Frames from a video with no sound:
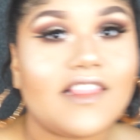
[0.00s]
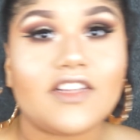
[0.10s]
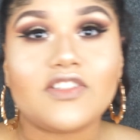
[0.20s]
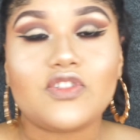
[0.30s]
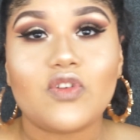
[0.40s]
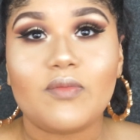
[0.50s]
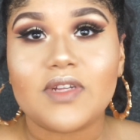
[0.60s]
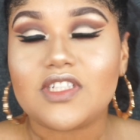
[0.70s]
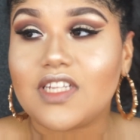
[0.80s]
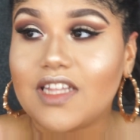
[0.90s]
There's so
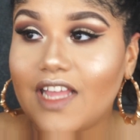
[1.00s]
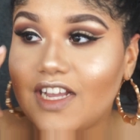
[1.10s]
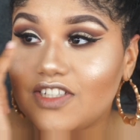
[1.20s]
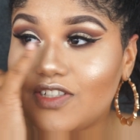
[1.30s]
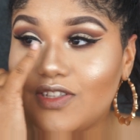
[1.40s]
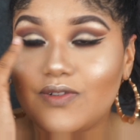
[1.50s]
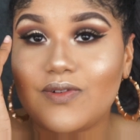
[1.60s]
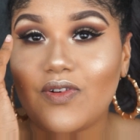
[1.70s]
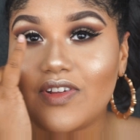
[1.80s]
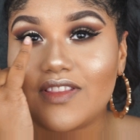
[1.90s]
much lash glue
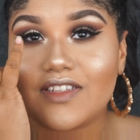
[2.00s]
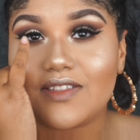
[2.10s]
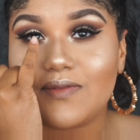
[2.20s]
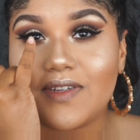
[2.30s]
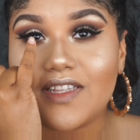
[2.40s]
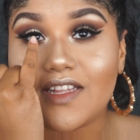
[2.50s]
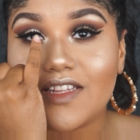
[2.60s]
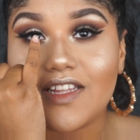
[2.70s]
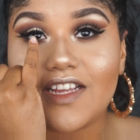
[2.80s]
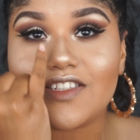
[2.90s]
on this one that
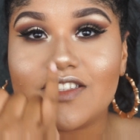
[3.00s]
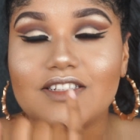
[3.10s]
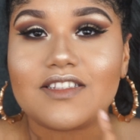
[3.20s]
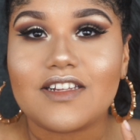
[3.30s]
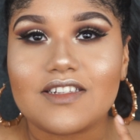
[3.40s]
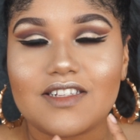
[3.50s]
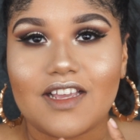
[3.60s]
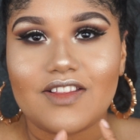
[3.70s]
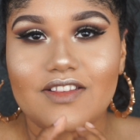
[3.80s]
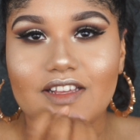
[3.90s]
the lashes are stuck together.